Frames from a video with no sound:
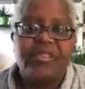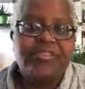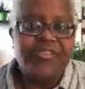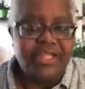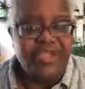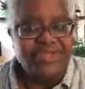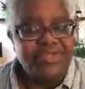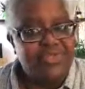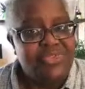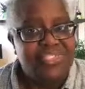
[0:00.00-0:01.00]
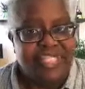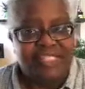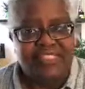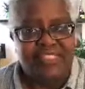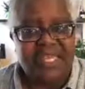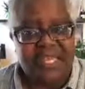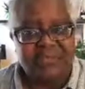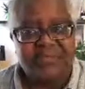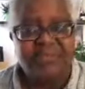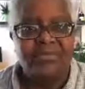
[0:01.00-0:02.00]
Then go to settings
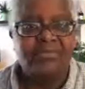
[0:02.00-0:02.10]
again.